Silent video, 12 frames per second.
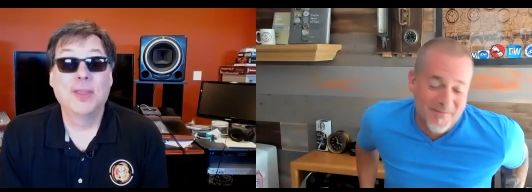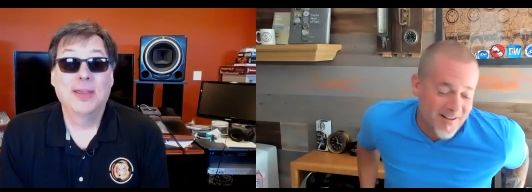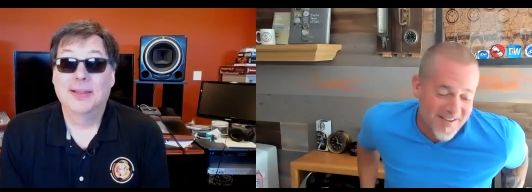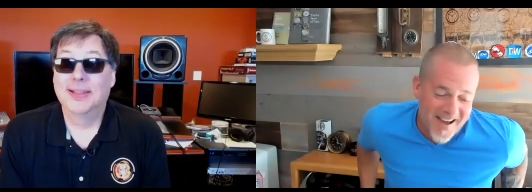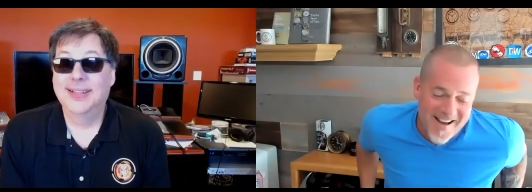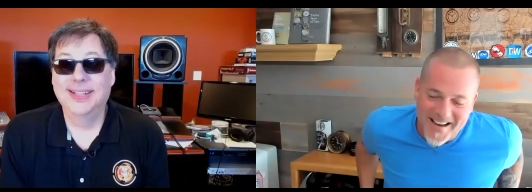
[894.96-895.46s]

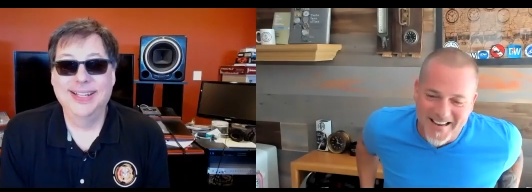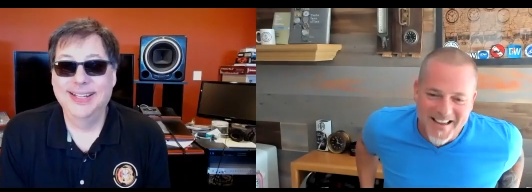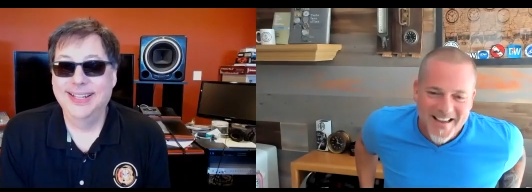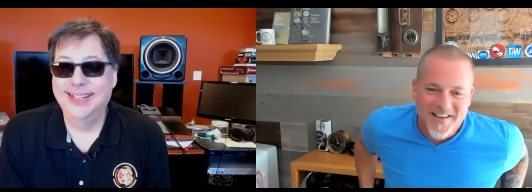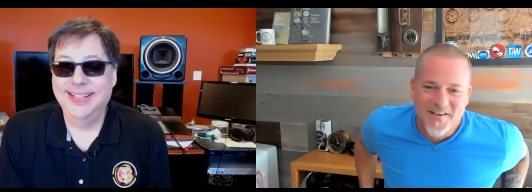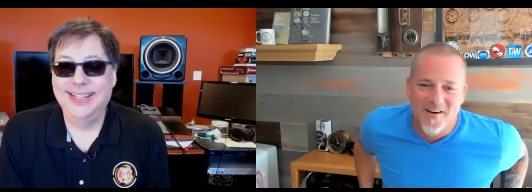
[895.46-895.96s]
Speaker 1: well, no, I,
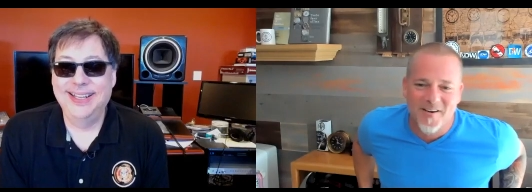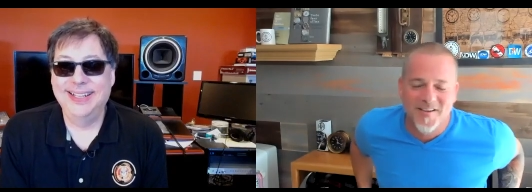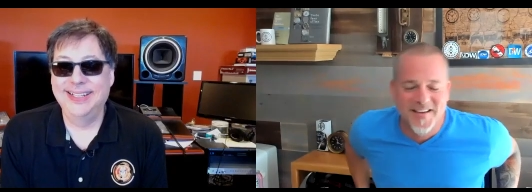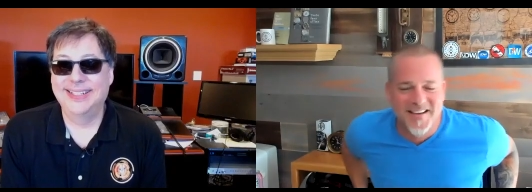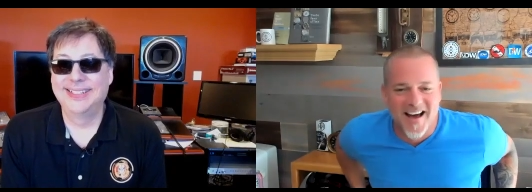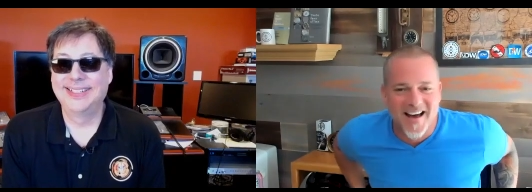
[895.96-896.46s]
no,
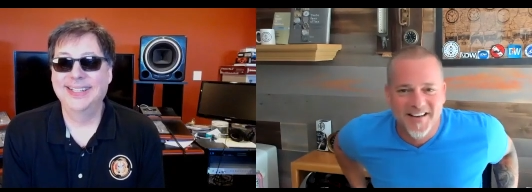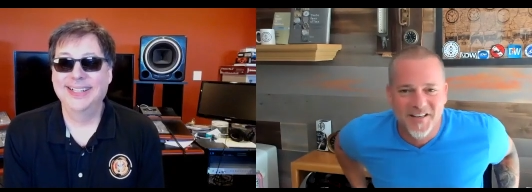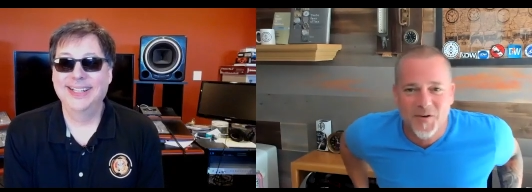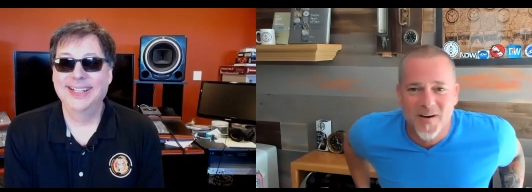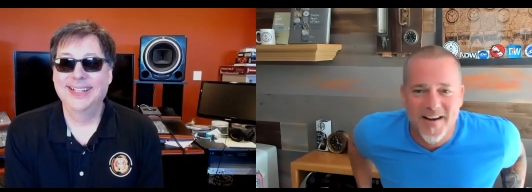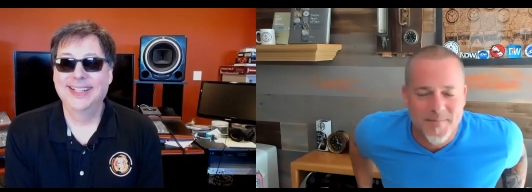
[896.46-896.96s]
you got it.
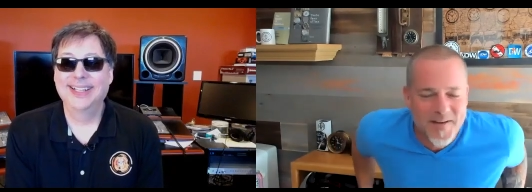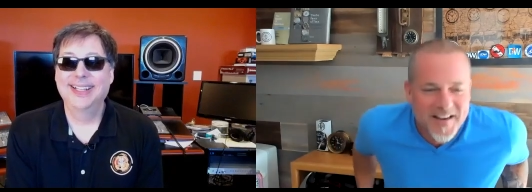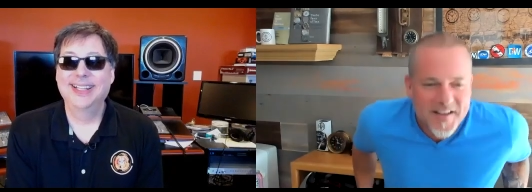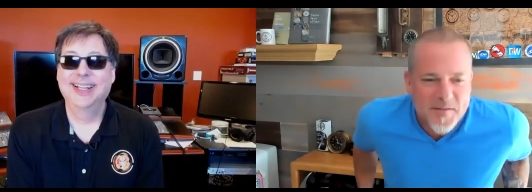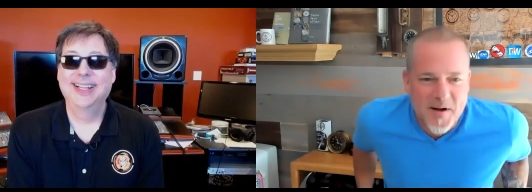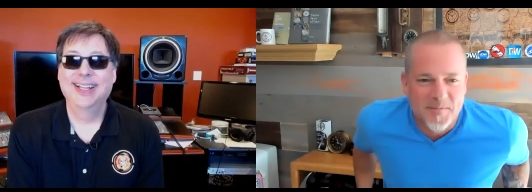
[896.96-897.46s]
It's great. I mean,
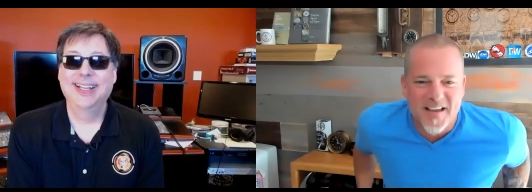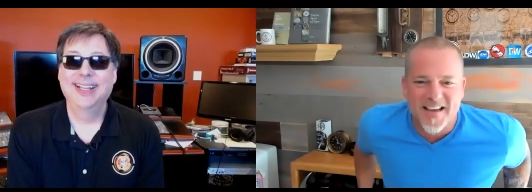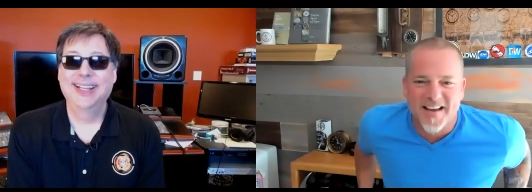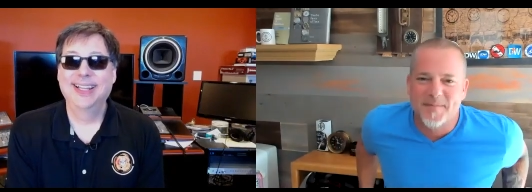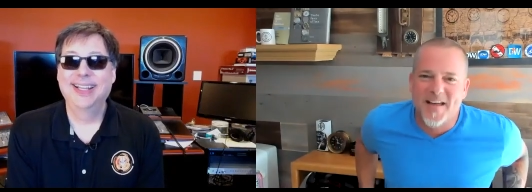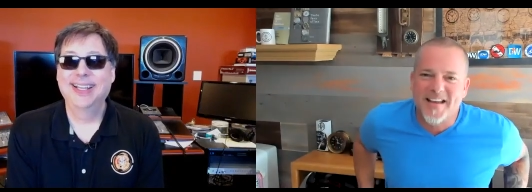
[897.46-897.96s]
but I'm
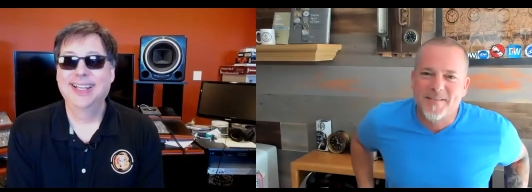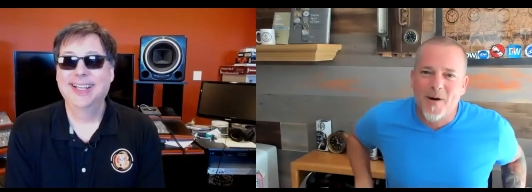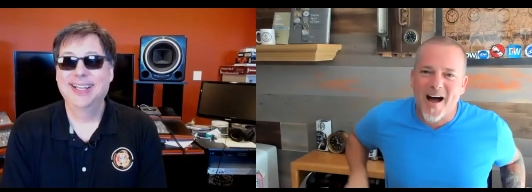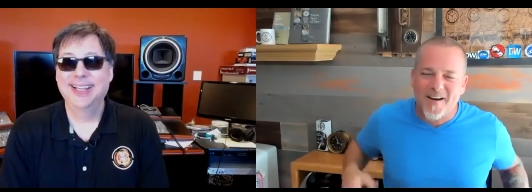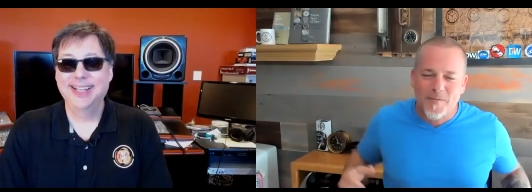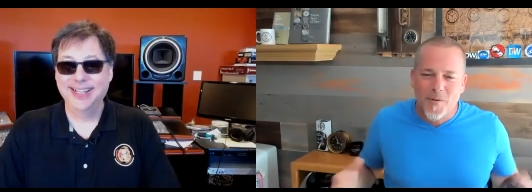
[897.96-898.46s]
thinking, I'm like,
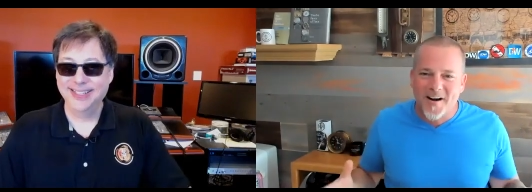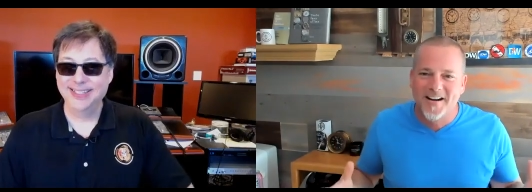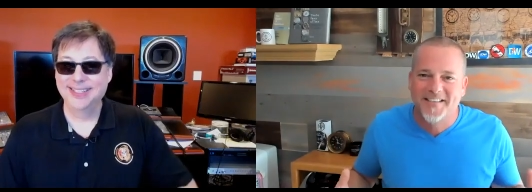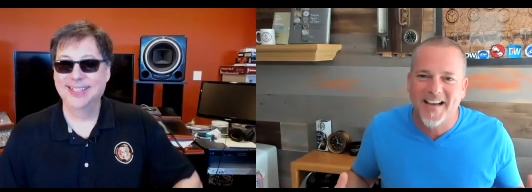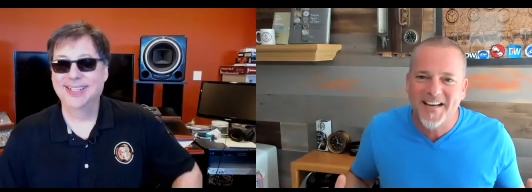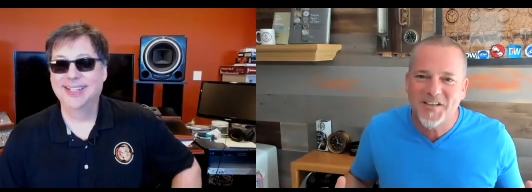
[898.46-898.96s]
wow, what an
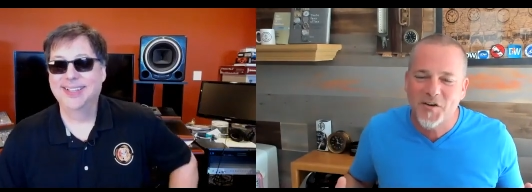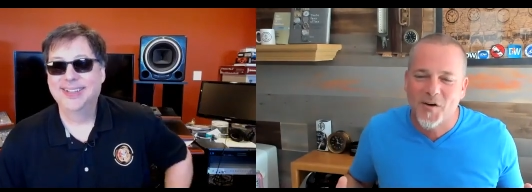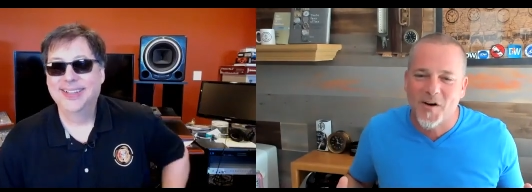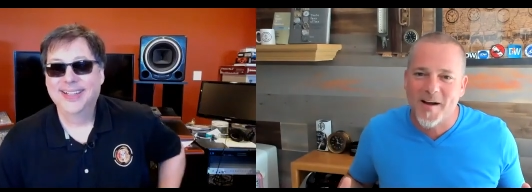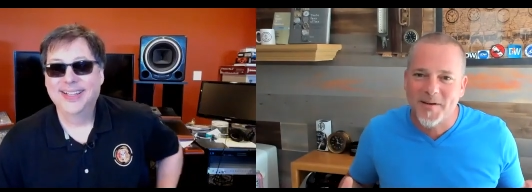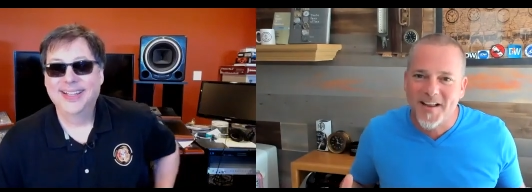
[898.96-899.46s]
attention
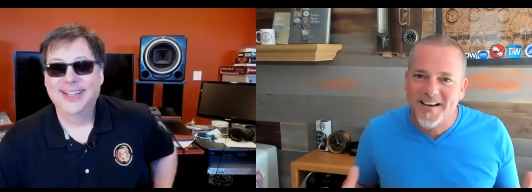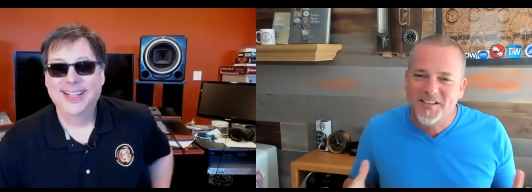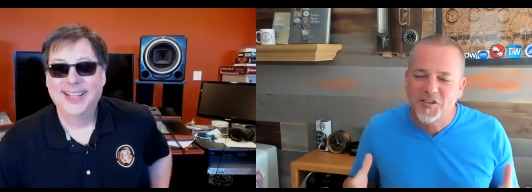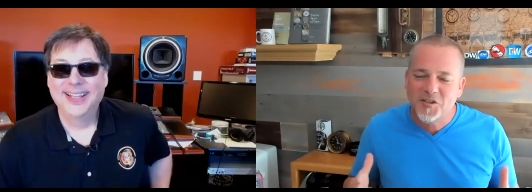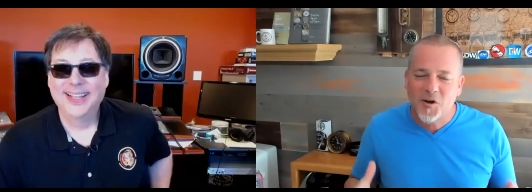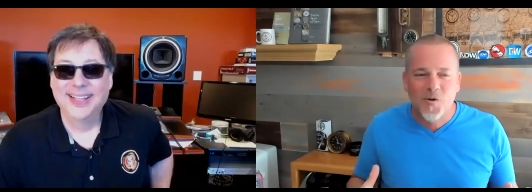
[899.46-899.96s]
grabber. That
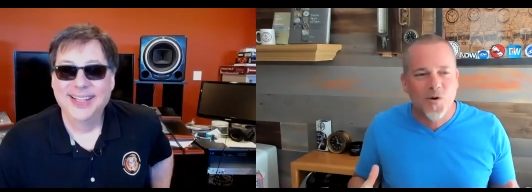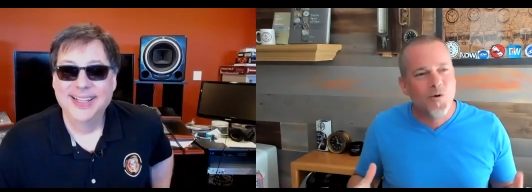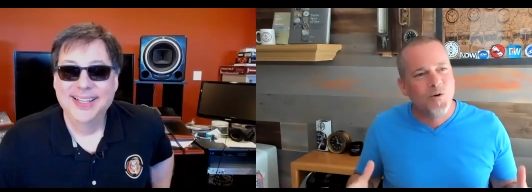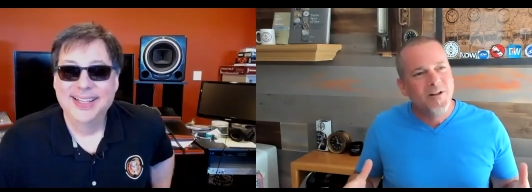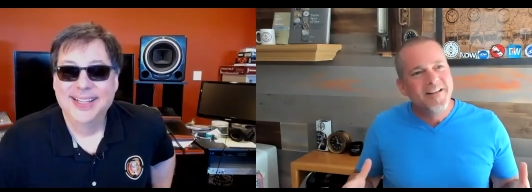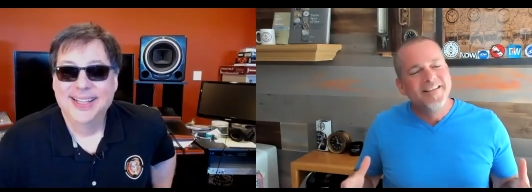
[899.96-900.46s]
is so
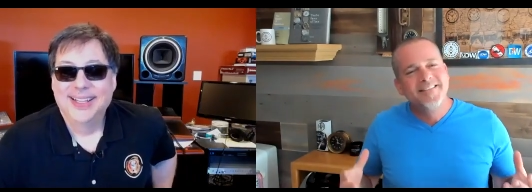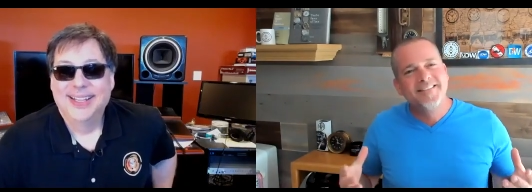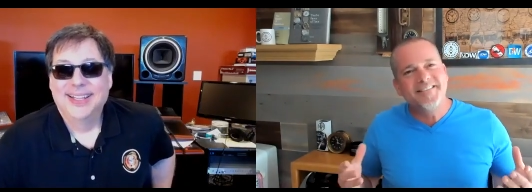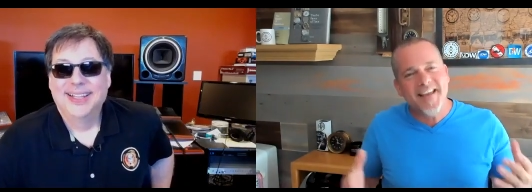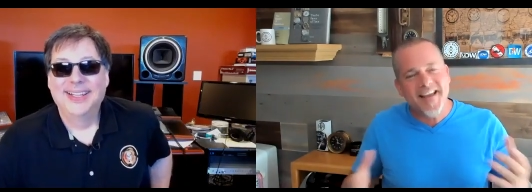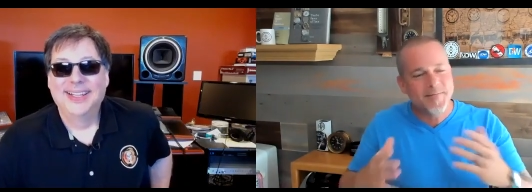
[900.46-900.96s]
cool.
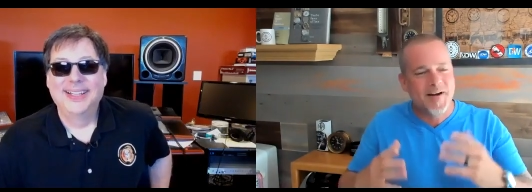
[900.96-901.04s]
Damn